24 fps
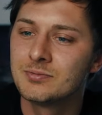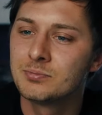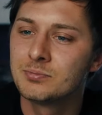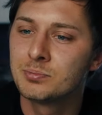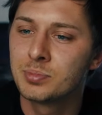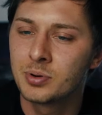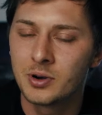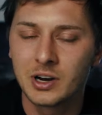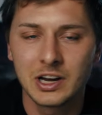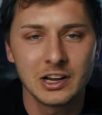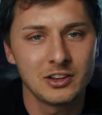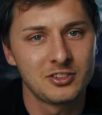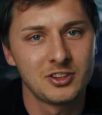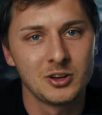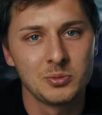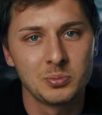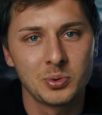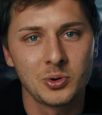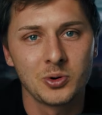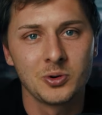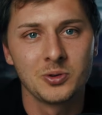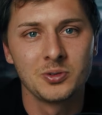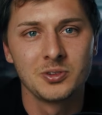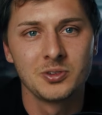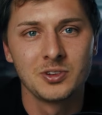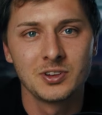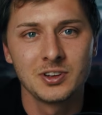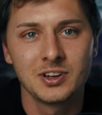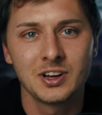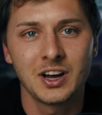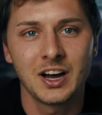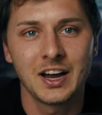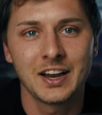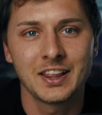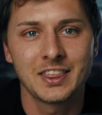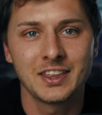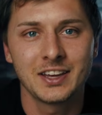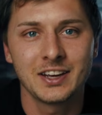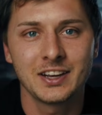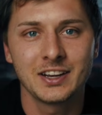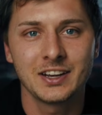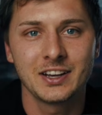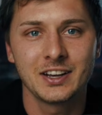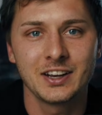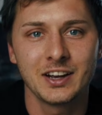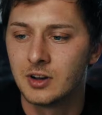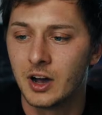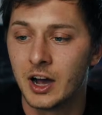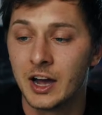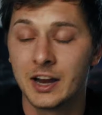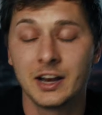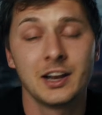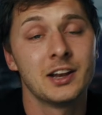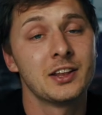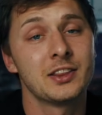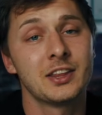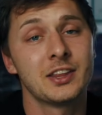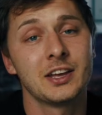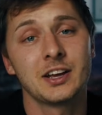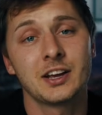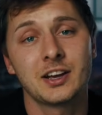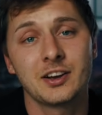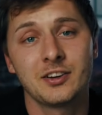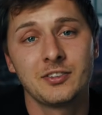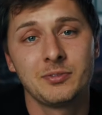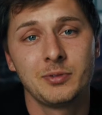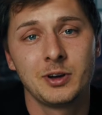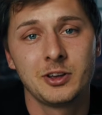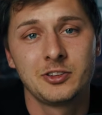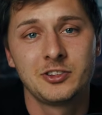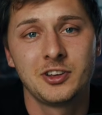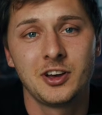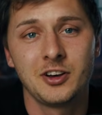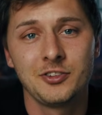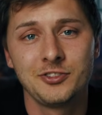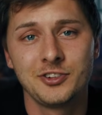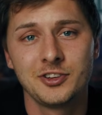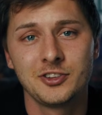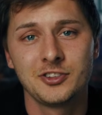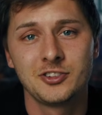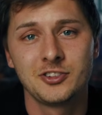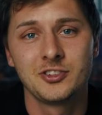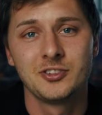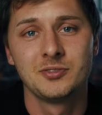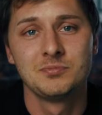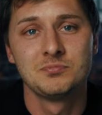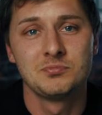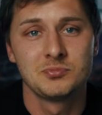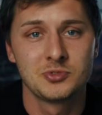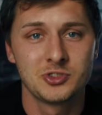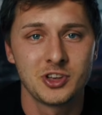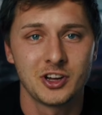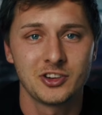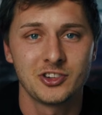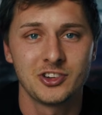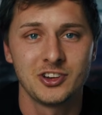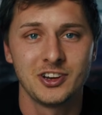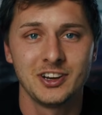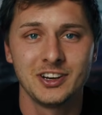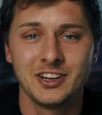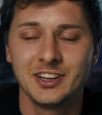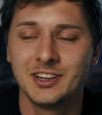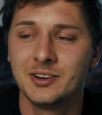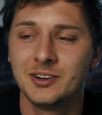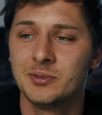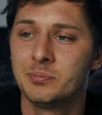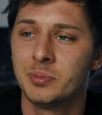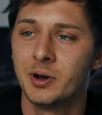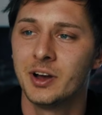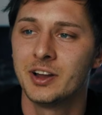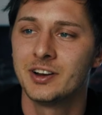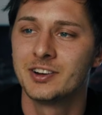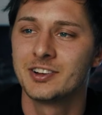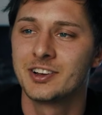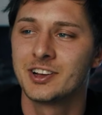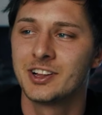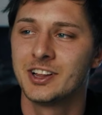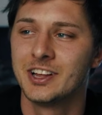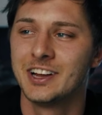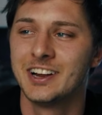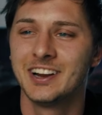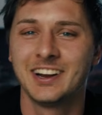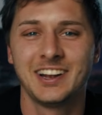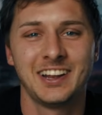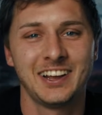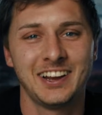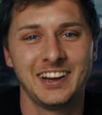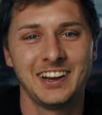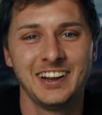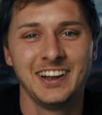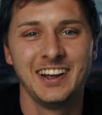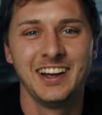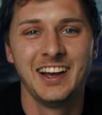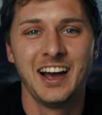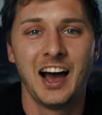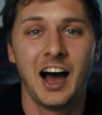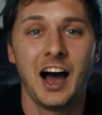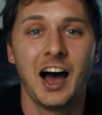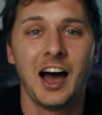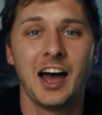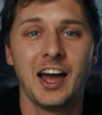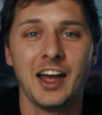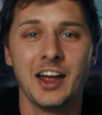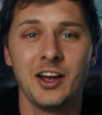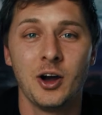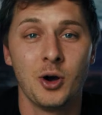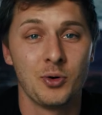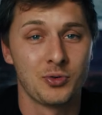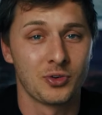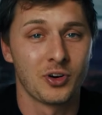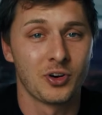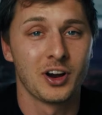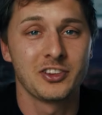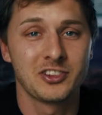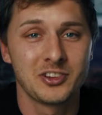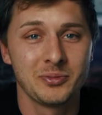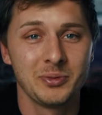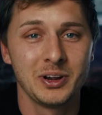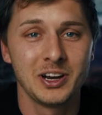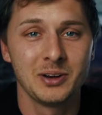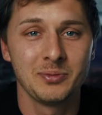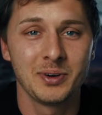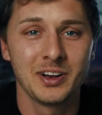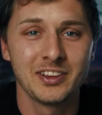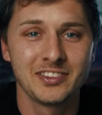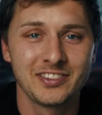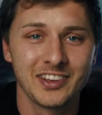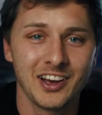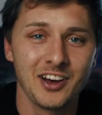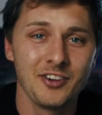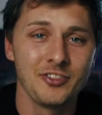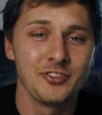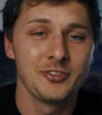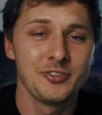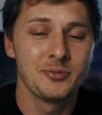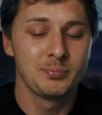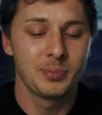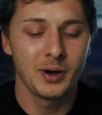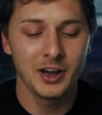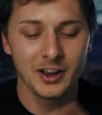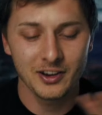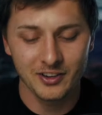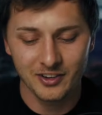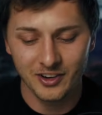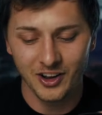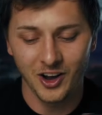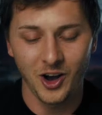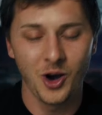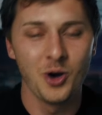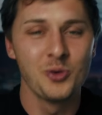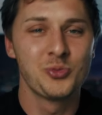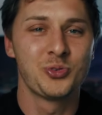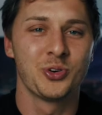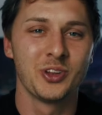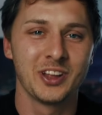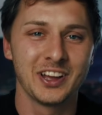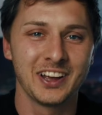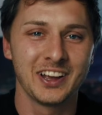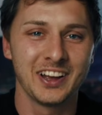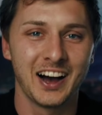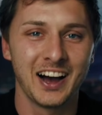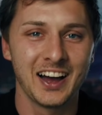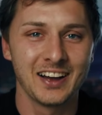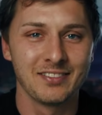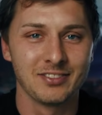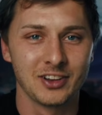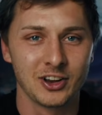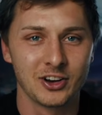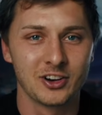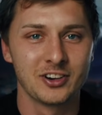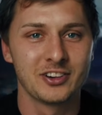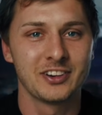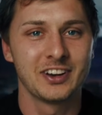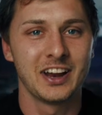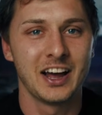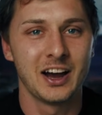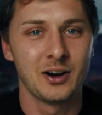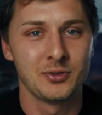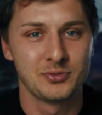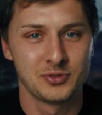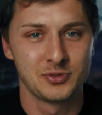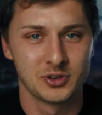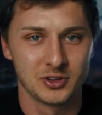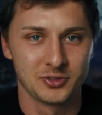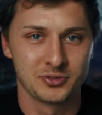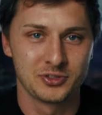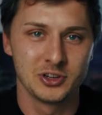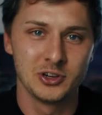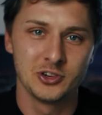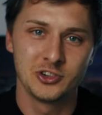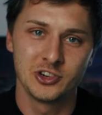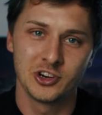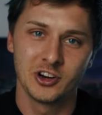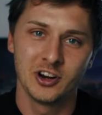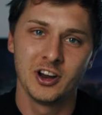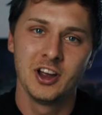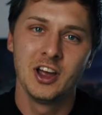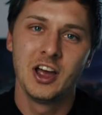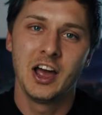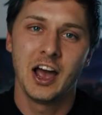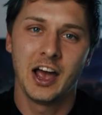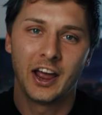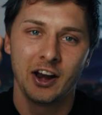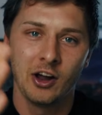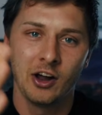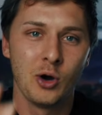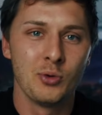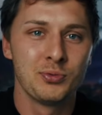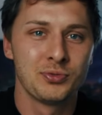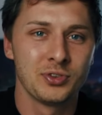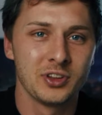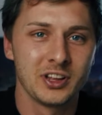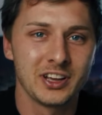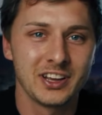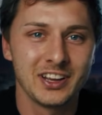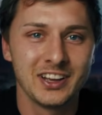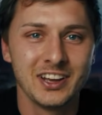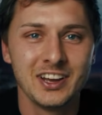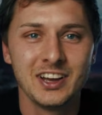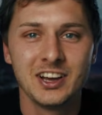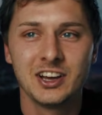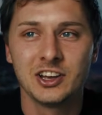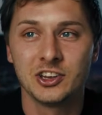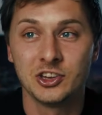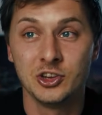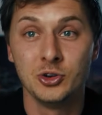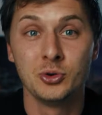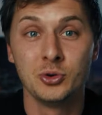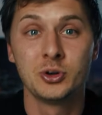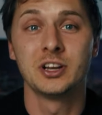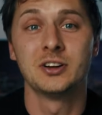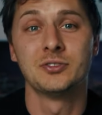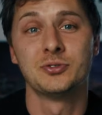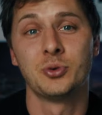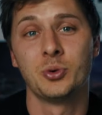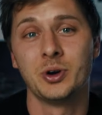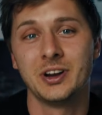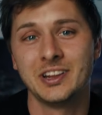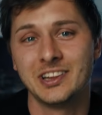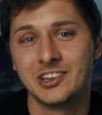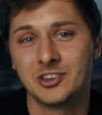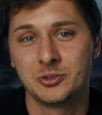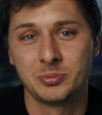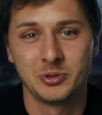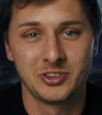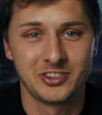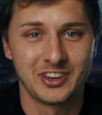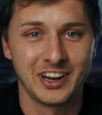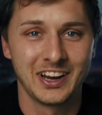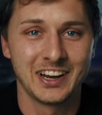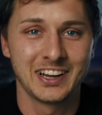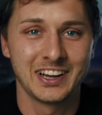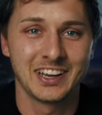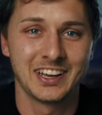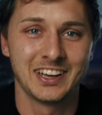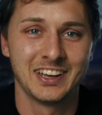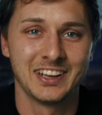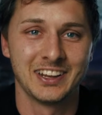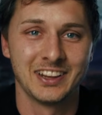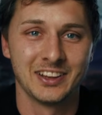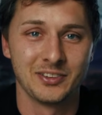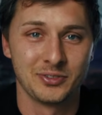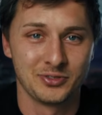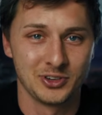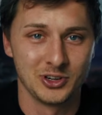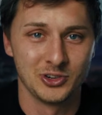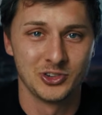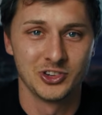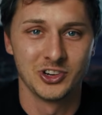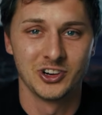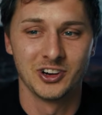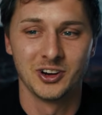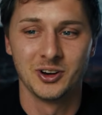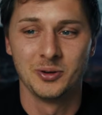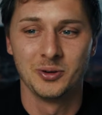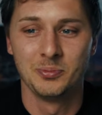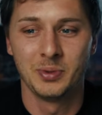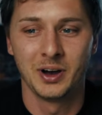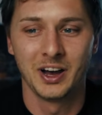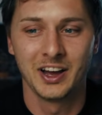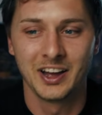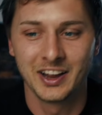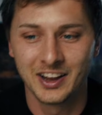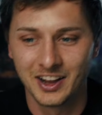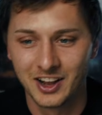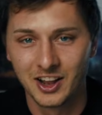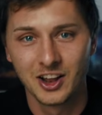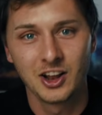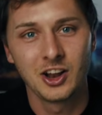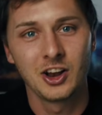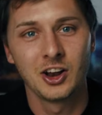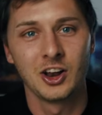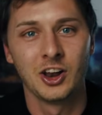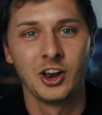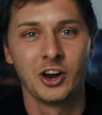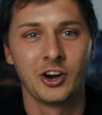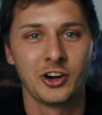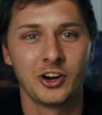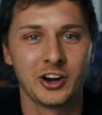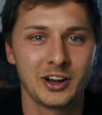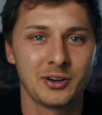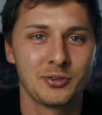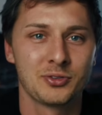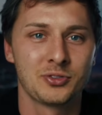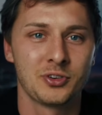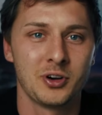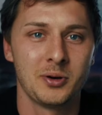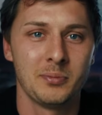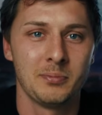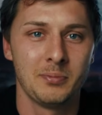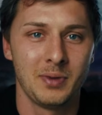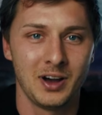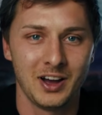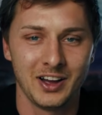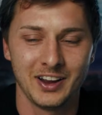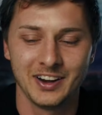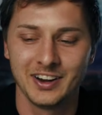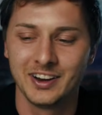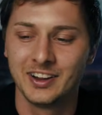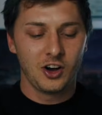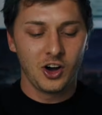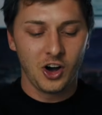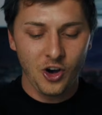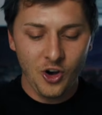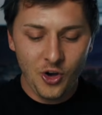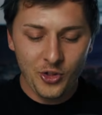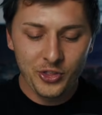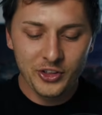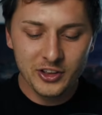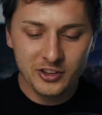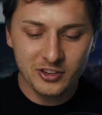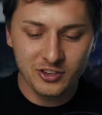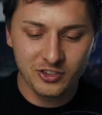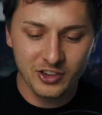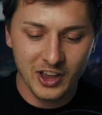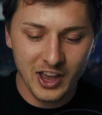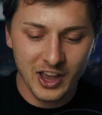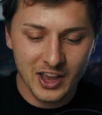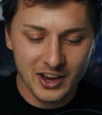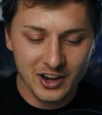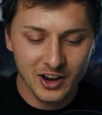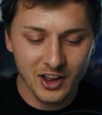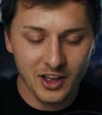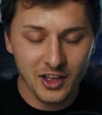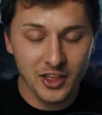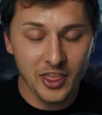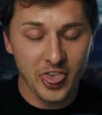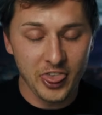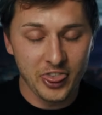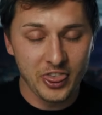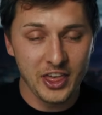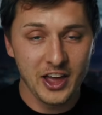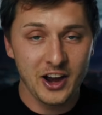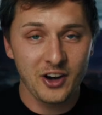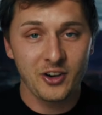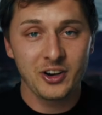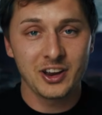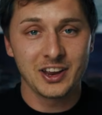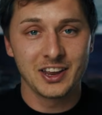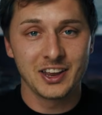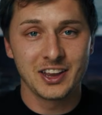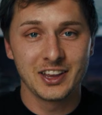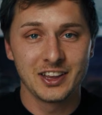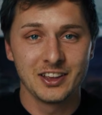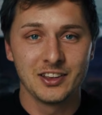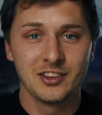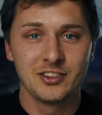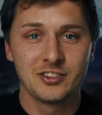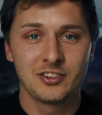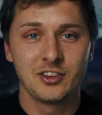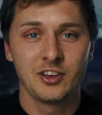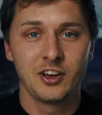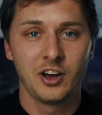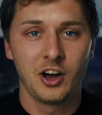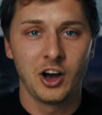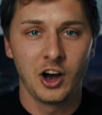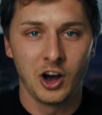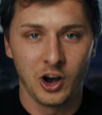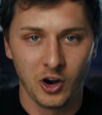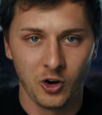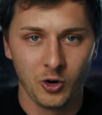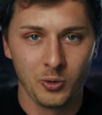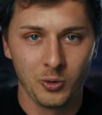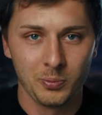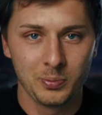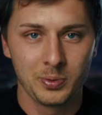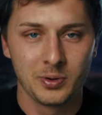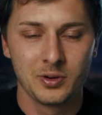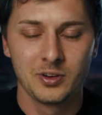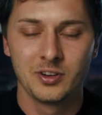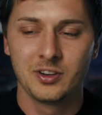Pretty simple, I think. I didn't think of myself as such an idiot, but clearly I overestimated myself. But hopefully I've learned now for the future, and hopefully you can avoid this mistake in the future by learning from mine. All this said, there is hope.